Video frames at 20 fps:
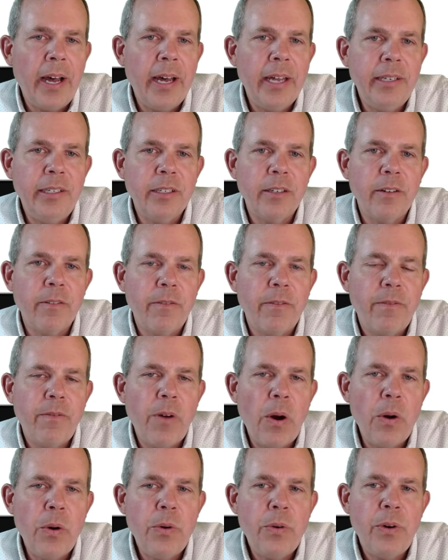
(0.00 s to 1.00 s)
on your
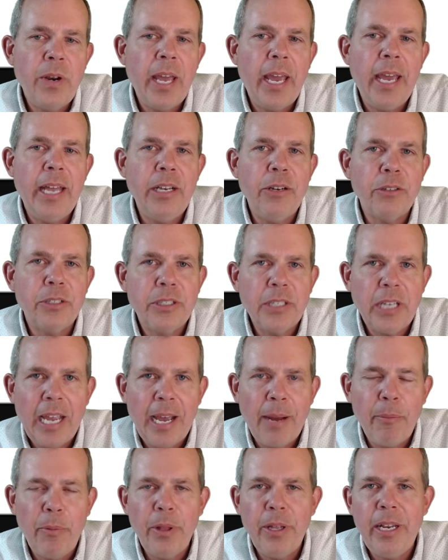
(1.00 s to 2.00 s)
phone and your
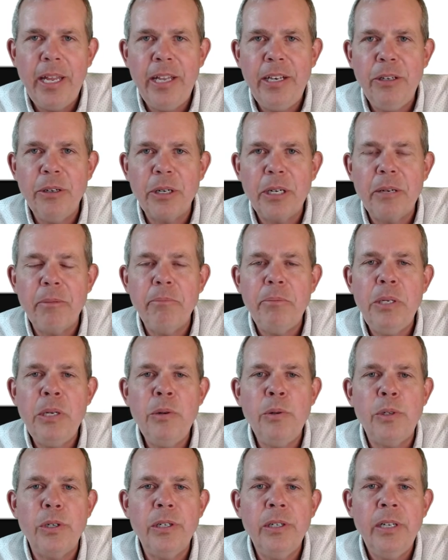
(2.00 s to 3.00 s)
tablet and your
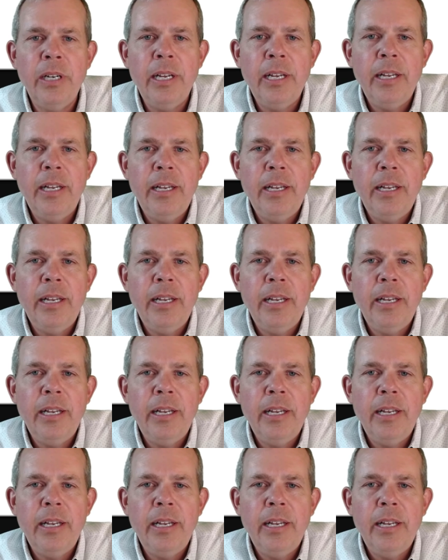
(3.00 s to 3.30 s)
computer,